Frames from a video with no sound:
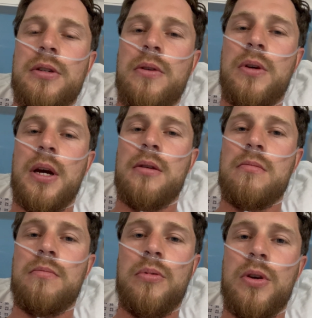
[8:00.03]
you can
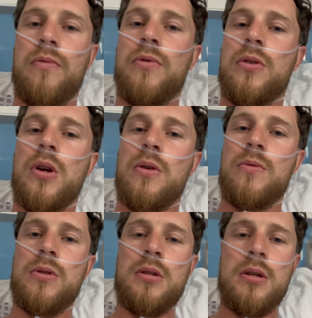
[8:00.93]
breathe through your nose.